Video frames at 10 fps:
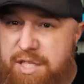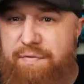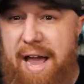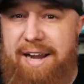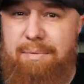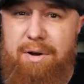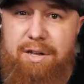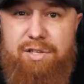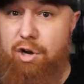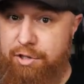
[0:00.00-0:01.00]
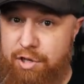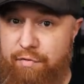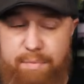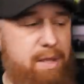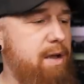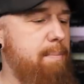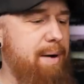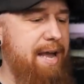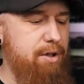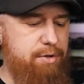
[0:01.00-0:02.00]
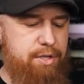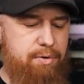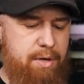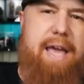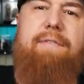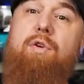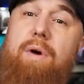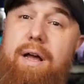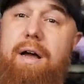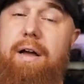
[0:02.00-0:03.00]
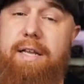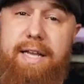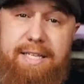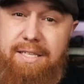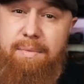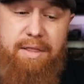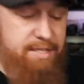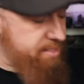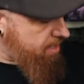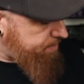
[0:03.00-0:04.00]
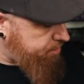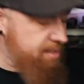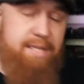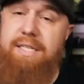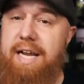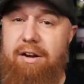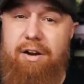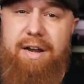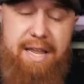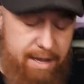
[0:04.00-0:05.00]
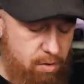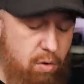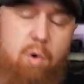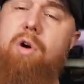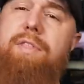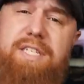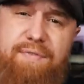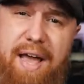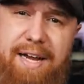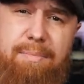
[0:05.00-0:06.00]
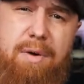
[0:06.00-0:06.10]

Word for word: sphagnum moss, also from the Bio Dude. And if you wanna get some of this substrate, the Terra Arenia or the sphagnum